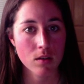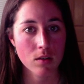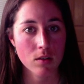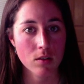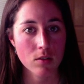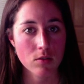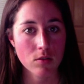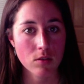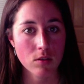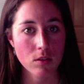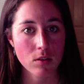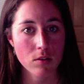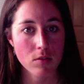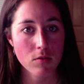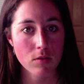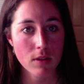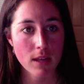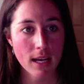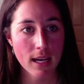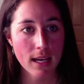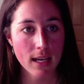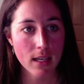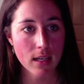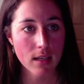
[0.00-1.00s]
So I'll do
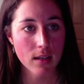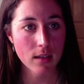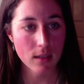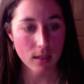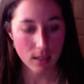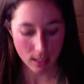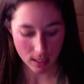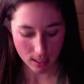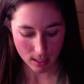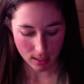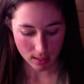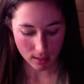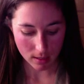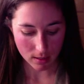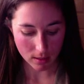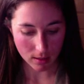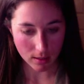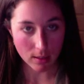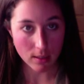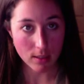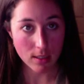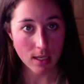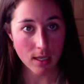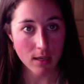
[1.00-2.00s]
that, and
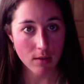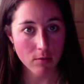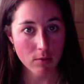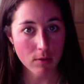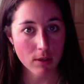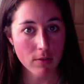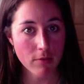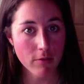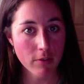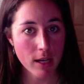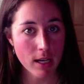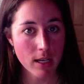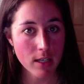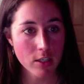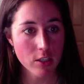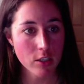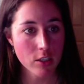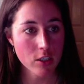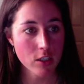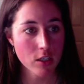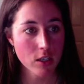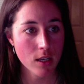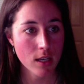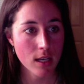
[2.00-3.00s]
let's hit
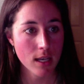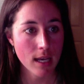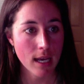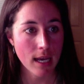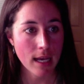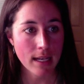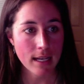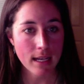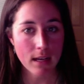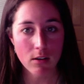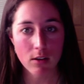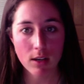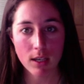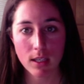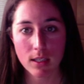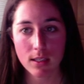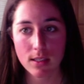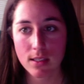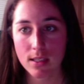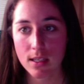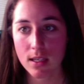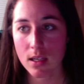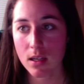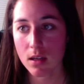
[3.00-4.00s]
refresh. And now I can
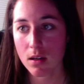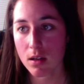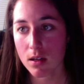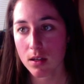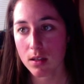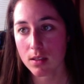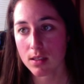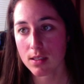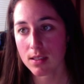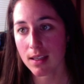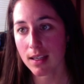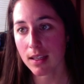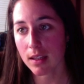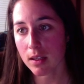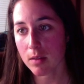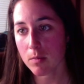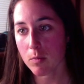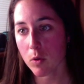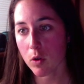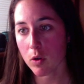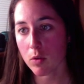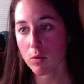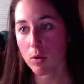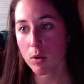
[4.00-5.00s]
see a slightly
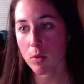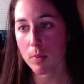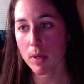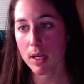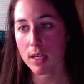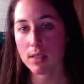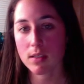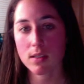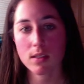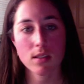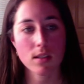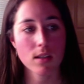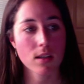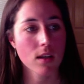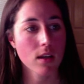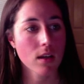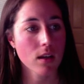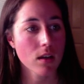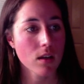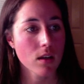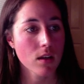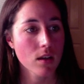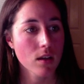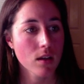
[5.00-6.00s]
more robust
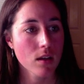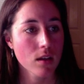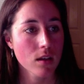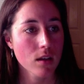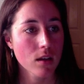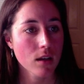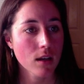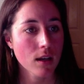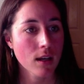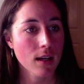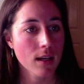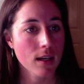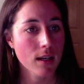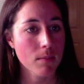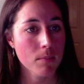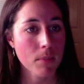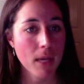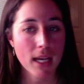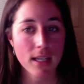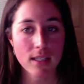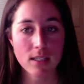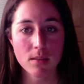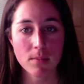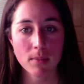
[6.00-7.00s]

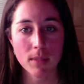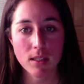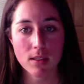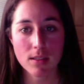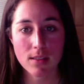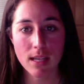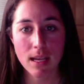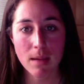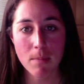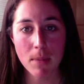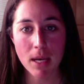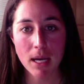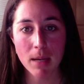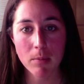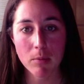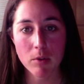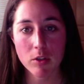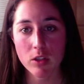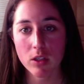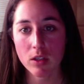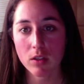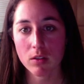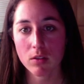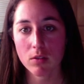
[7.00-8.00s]
XML sitemap,
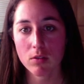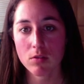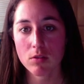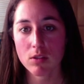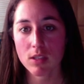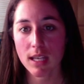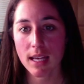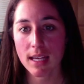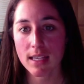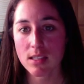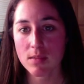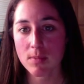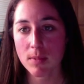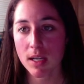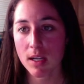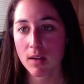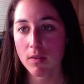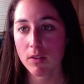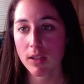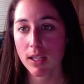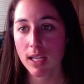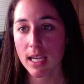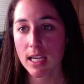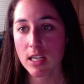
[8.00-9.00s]
which includes last
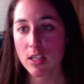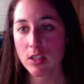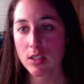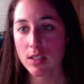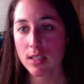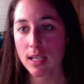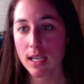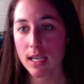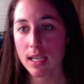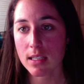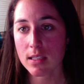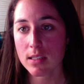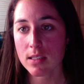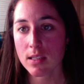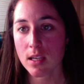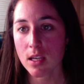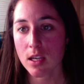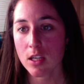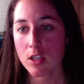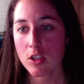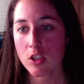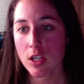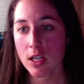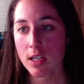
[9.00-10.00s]
modification dates,
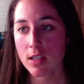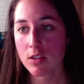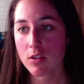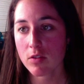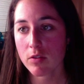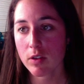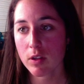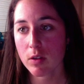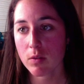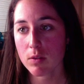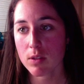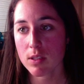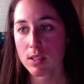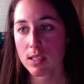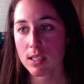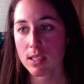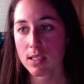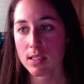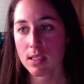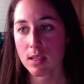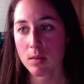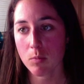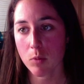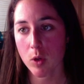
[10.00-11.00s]
change
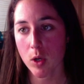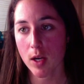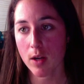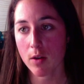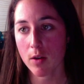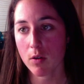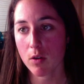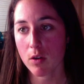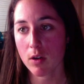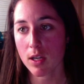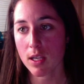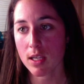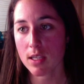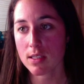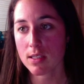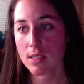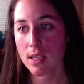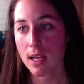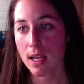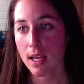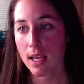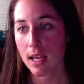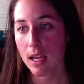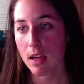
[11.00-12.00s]
frequencies, and priorities.
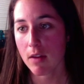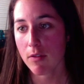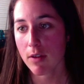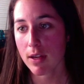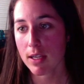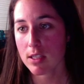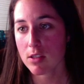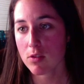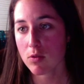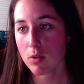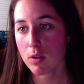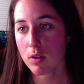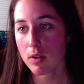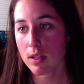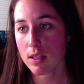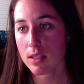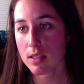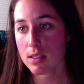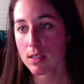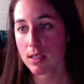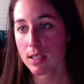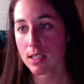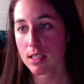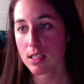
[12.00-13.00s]
If I sort
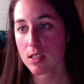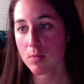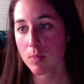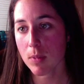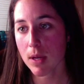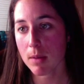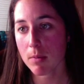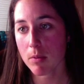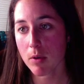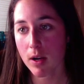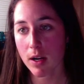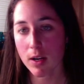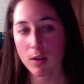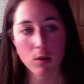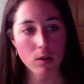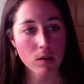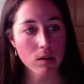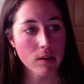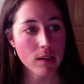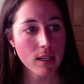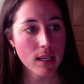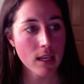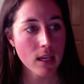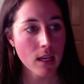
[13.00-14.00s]
this list by
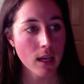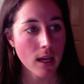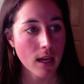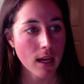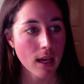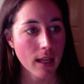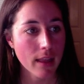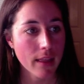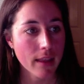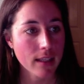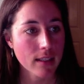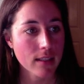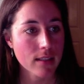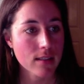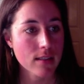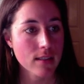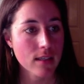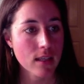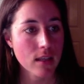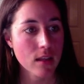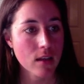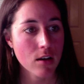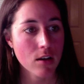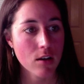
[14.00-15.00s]
priority, I'd like to
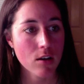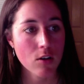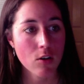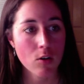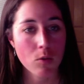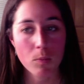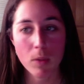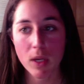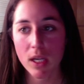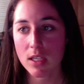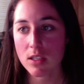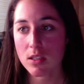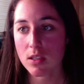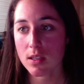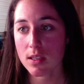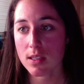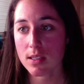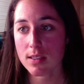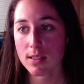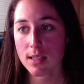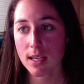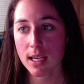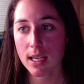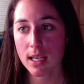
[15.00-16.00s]
see the homepage of the
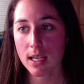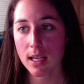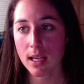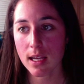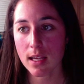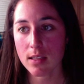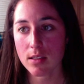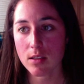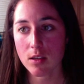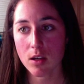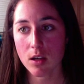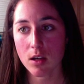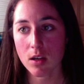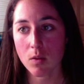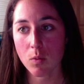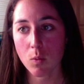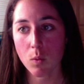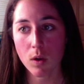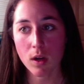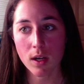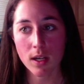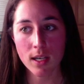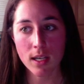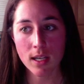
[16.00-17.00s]
site as a
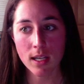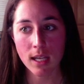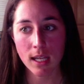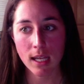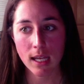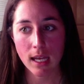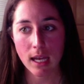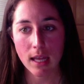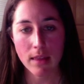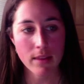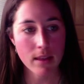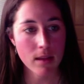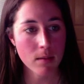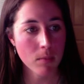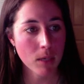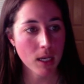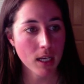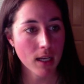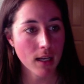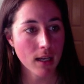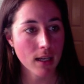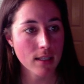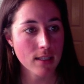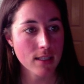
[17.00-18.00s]
1, and then my
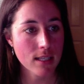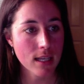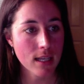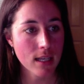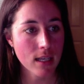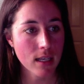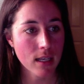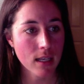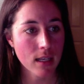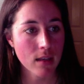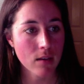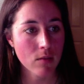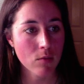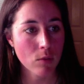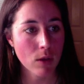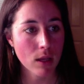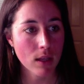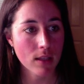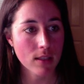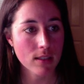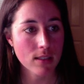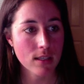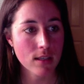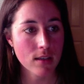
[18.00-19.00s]
content in
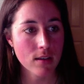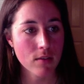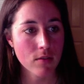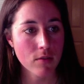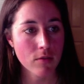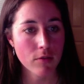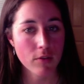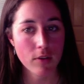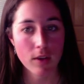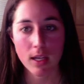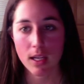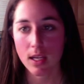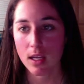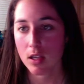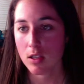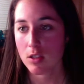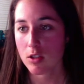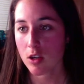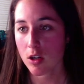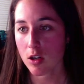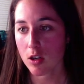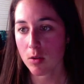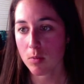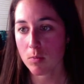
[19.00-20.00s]
relative
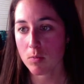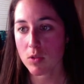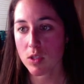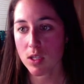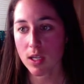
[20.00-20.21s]
terms